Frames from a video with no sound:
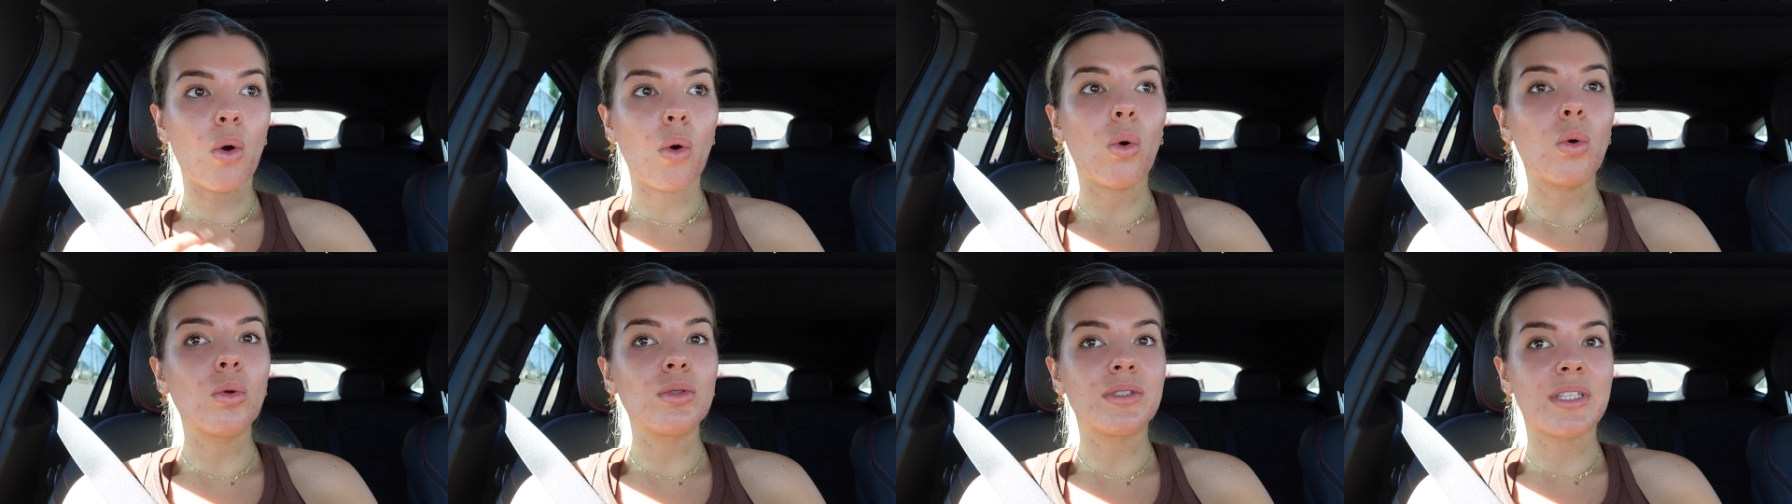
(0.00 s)

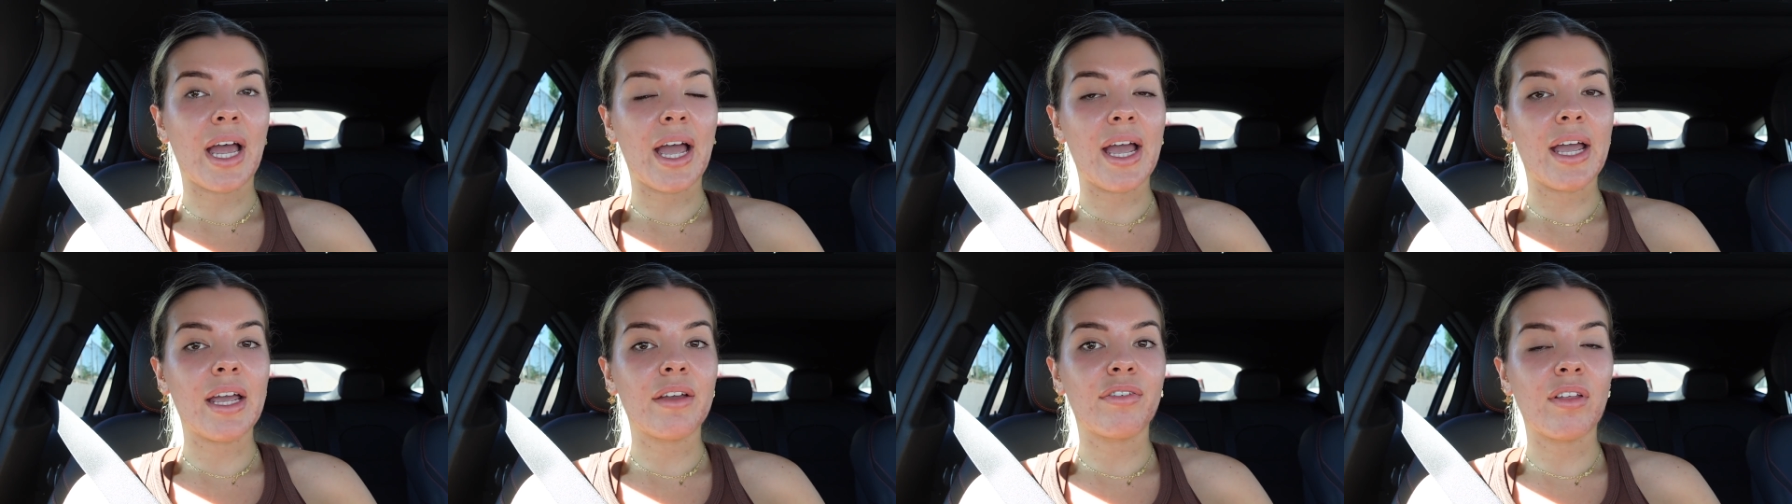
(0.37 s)
all
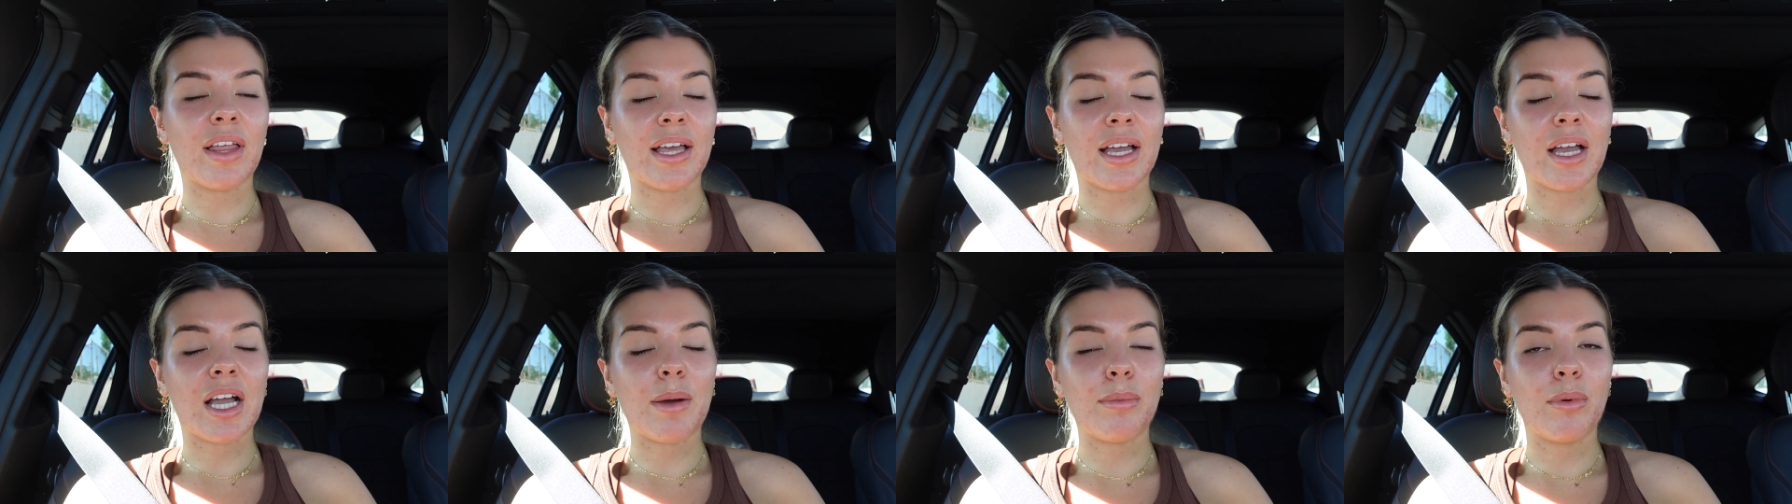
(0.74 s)
day for
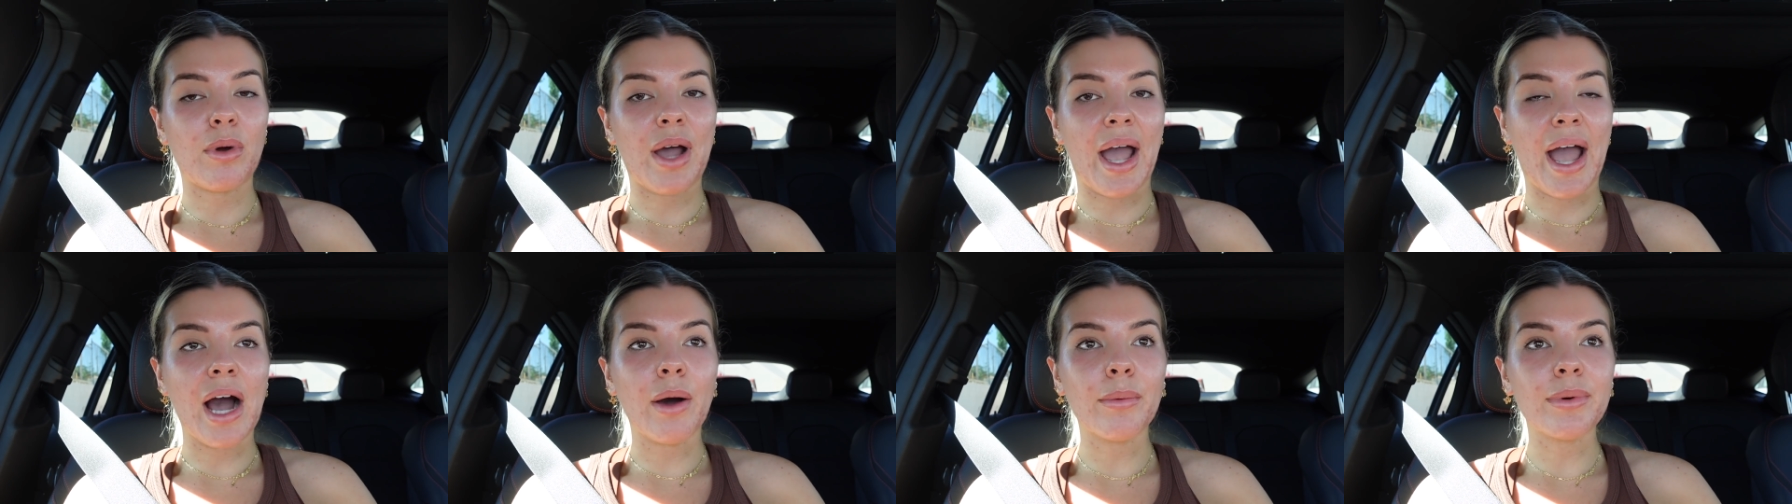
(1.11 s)
like a couple
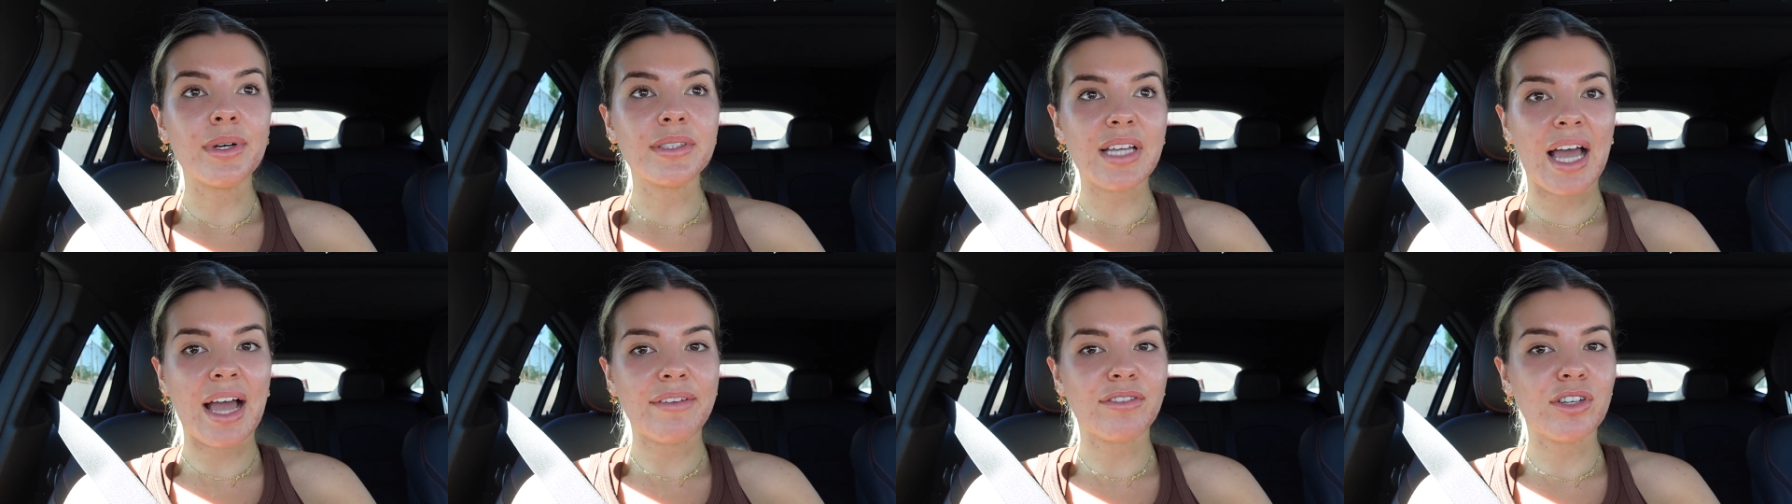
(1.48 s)

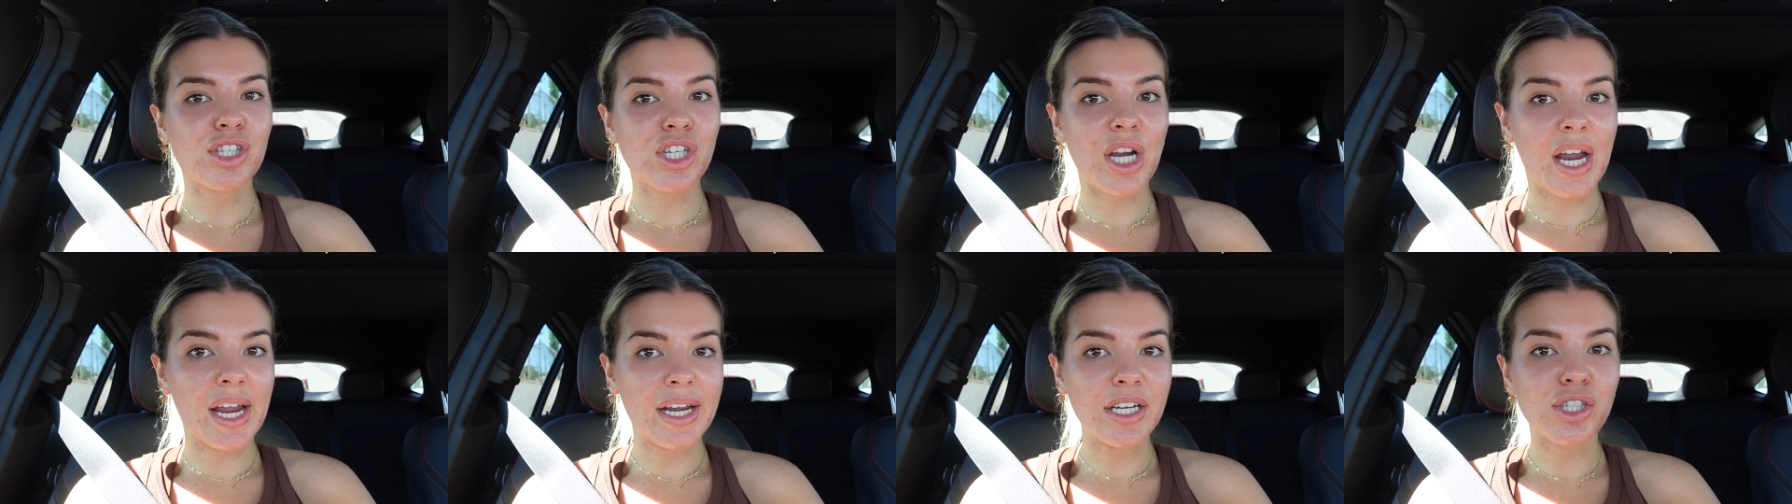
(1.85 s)
hours, I have to
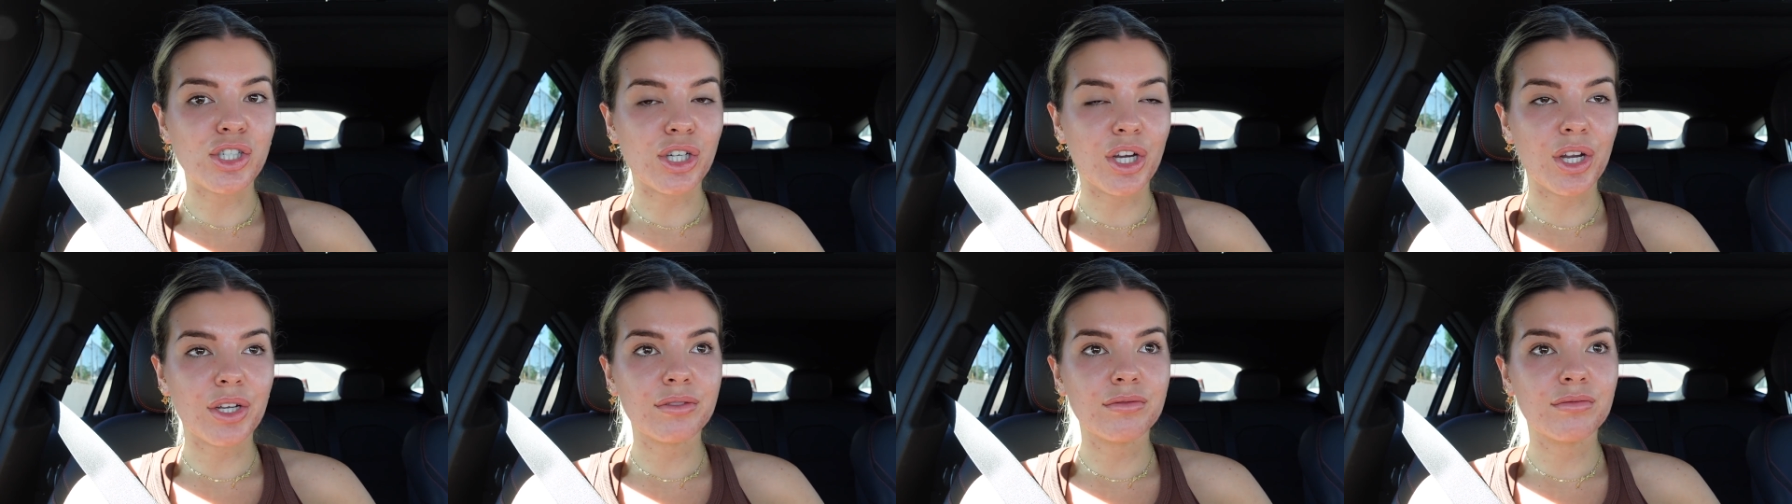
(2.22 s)
change
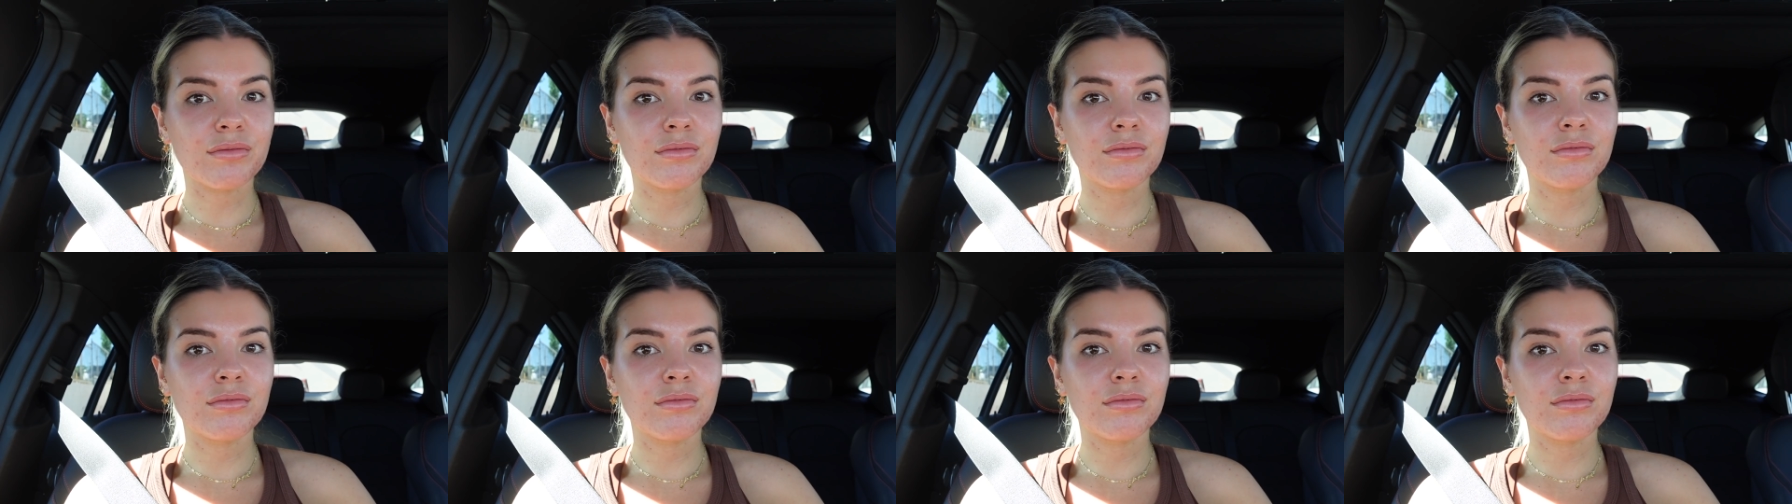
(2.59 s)
it